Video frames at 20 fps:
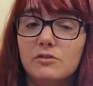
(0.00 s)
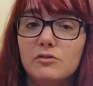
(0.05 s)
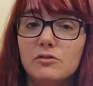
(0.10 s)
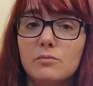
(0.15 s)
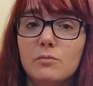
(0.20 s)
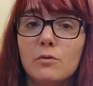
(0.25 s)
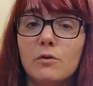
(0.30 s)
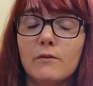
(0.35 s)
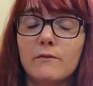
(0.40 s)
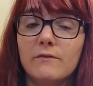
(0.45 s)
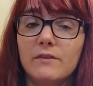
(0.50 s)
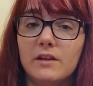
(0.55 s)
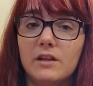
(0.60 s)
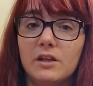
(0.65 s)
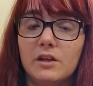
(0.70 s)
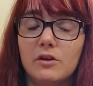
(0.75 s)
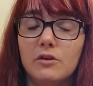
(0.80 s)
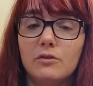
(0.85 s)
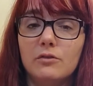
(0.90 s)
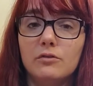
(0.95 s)
do more
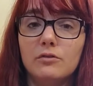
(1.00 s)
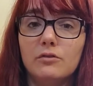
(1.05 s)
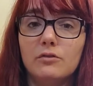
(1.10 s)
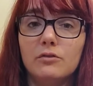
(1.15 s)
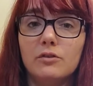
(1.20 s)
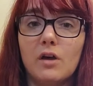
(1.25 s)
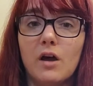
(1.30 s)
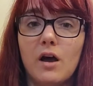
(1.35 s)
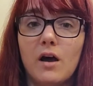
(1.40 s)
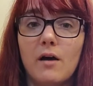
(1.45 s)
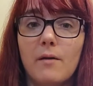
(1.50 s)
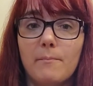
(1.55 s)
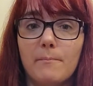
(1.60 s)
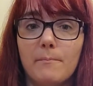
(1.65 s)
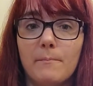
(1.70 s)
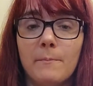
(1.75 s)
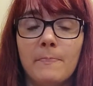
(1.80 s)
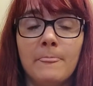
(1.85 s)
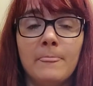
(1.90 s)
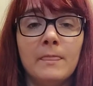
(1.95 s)
videos
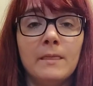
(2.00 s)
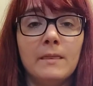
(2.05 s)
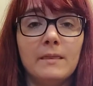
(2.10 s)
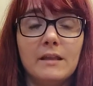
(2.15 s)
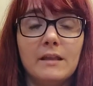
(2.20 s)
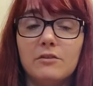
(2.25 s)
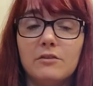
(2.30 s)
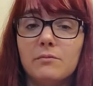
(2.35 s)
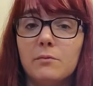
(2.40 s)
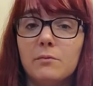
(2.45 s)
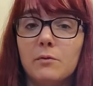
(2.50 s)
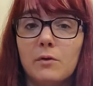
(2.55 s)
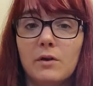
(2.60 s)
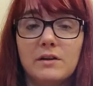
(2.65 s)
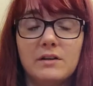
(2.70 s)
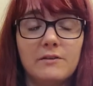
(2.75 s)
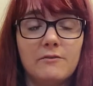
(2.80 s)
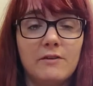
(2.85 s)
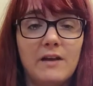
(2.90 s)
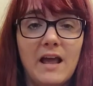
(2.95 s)
exploring
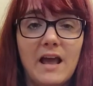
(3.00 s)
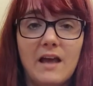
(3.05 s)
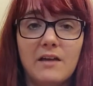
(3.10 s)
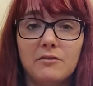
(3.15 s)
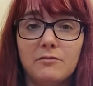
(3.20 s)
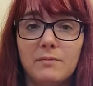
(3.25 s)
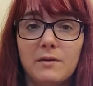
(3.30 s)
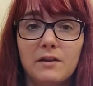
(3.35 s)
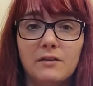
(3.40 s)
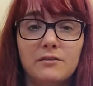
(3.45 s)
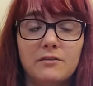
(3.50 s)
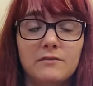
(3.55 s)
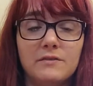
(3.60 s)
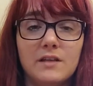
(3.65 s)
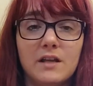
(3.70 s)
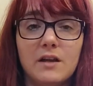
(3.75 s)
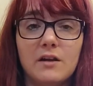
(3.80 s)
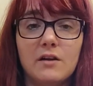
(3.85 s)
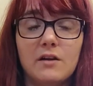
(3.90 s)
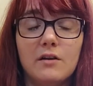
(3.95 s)
different aspects of
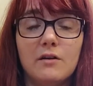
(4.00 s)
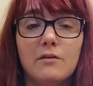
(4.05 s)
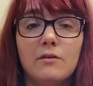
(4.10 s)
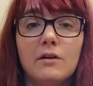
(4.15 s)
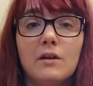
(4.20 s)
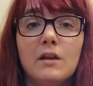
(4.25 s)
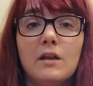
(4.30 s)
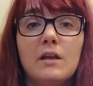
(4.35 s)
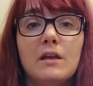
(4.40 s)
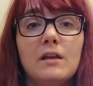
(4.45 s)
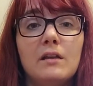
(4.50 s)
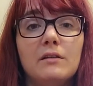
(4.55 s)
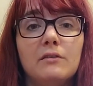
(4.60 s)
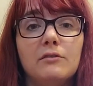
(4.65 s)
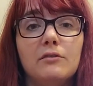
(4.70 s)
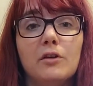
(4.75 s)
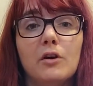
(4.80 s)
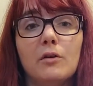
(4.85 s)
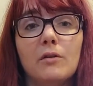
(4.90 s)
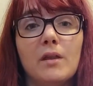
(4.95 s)
tarot.
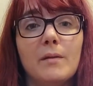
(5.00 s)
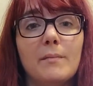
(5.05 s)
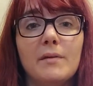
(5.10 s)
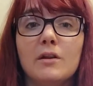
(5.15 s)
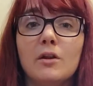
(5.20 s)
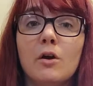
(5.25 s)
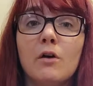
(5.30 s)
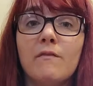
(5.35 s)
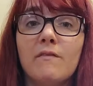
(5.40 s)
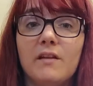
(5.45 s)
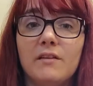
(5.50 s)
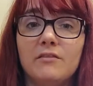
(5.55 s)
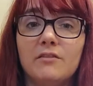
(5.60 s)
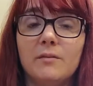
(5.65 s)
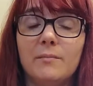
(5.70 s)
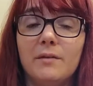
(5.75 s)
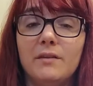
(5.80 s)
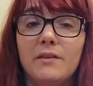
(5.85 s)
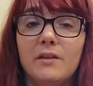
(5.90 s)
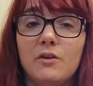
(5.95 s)
So let me know if that's
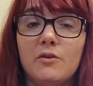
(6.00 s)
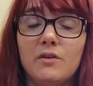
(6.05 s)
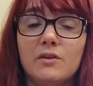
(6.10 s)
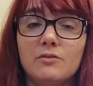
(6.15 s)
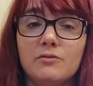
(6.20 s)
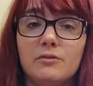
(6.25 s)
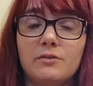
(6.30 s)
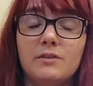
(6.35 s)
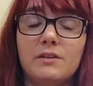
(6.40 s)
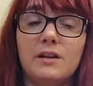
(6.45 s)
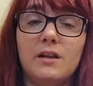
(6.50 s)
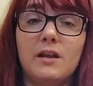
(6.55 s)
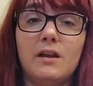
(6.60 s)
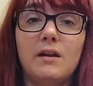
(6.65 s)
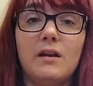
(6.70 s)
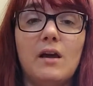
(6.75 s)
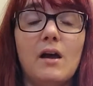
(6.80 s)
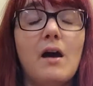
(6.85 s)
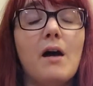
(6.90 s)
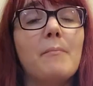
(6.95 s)
something that you're interested in.
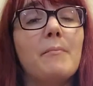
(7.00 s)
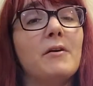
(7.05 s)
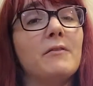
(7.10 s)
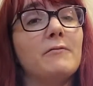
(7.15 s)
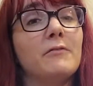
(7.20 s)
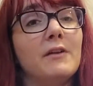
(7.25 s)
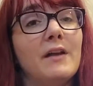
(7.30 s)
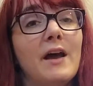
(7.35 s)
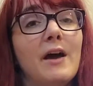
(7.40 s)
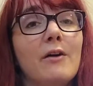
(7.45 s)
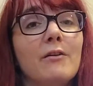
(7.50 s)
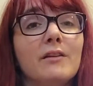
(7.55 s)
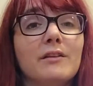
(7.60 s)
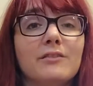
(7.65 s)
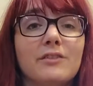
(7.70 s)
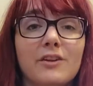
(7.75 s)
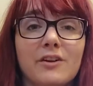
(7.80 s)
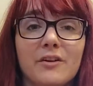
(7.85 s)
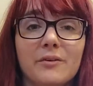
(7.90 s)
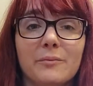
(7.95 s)
But for now, let's
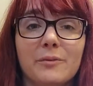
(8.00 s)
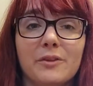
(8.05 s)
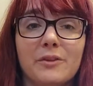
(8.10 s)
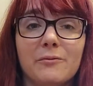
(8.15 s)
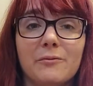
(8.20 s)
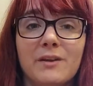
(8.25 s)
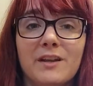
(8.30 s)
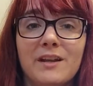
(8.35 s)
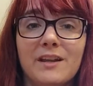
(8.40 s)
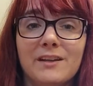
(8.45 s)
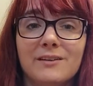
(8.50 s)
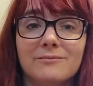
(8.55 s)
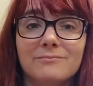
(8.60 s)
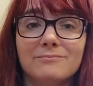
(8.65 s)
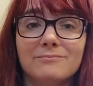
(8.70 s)
get on with the reading.